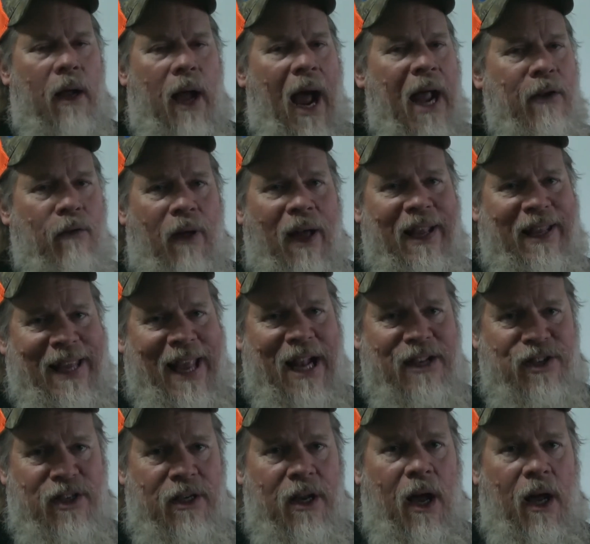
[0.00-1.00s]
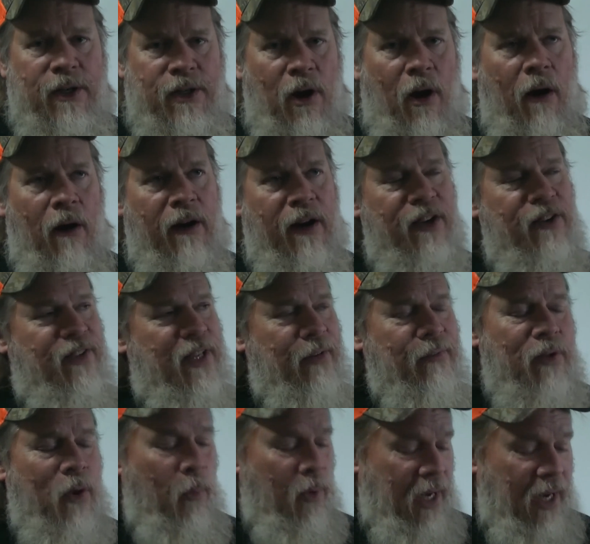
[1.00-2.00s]
I don't like catching non-targets, even
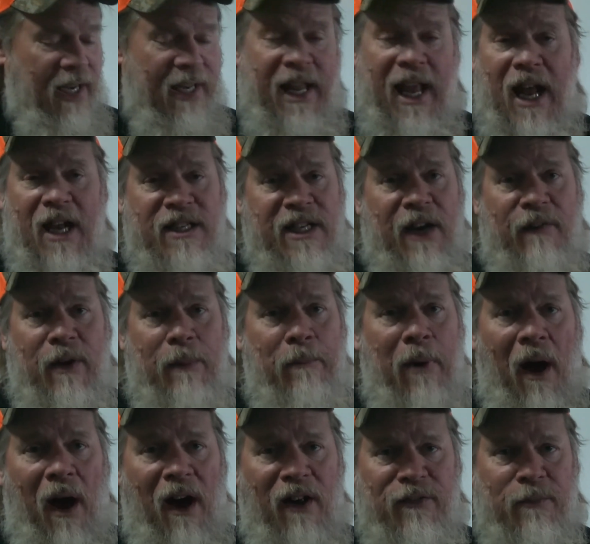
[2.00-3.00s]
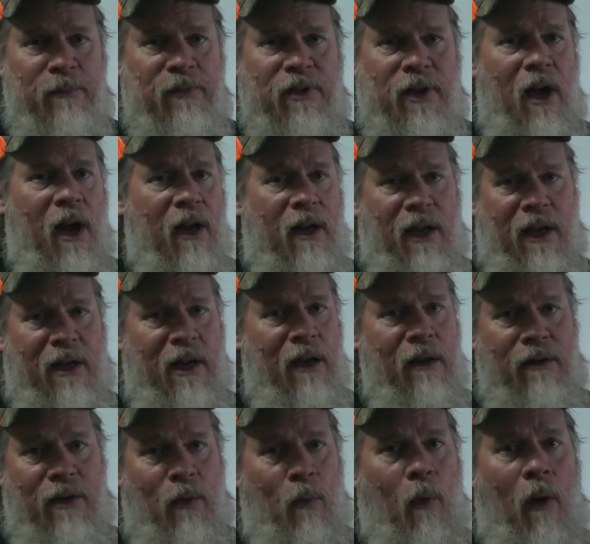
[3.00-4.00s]
though we need to catch every possum, skunk, and
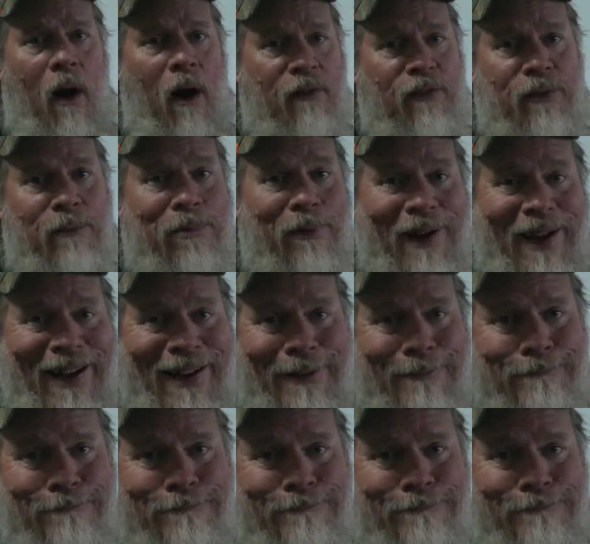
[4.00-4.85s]
coon that walks the planet.